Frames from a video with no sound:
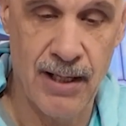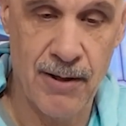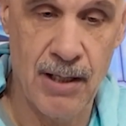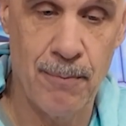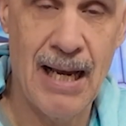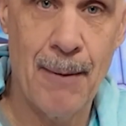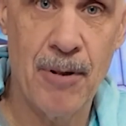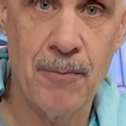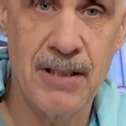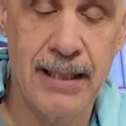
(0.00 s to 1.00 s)
they're going to
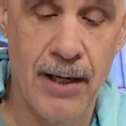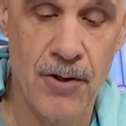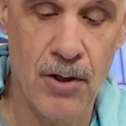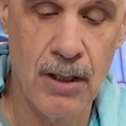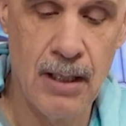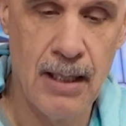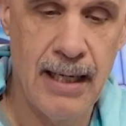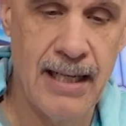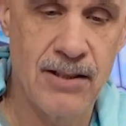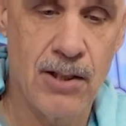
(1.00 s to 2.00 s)
pop up together
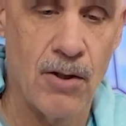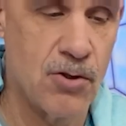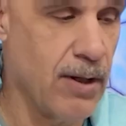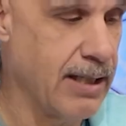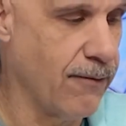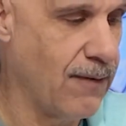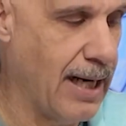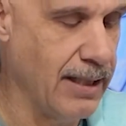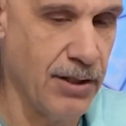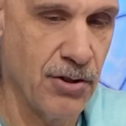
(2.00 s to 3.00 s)
and start trying to
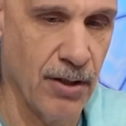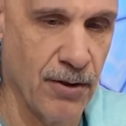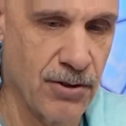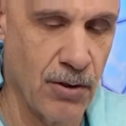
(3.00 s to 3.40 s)
find each other.